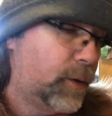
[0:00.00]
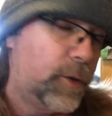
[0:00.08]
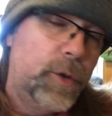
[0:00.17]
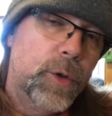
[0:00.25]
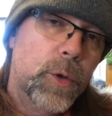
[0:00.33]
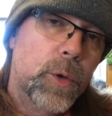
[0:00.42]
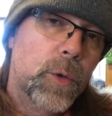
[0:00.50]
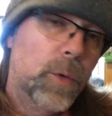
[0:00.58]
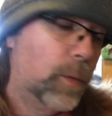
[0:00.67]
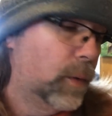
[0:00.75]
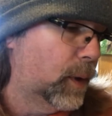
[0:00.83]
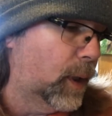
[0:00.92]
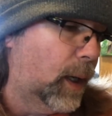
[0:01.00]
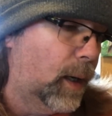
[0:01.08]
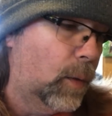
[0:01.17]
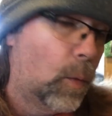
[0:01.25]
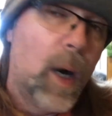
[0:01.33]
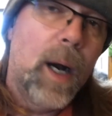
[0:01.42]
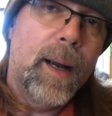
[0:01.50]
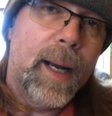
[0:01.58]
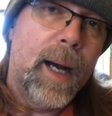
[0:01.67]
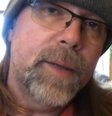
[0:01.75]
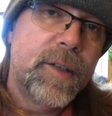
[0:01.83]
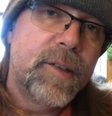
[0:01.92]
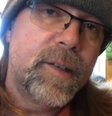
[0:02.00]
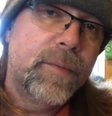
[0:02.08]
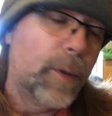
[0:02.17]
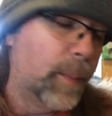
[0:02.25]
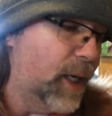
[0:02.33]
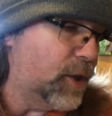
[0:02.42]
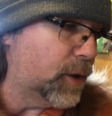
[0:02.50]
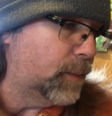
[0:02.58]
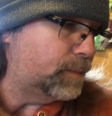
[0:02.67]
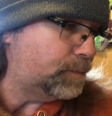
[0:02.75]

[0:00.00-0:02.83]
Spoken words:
to where I got this information.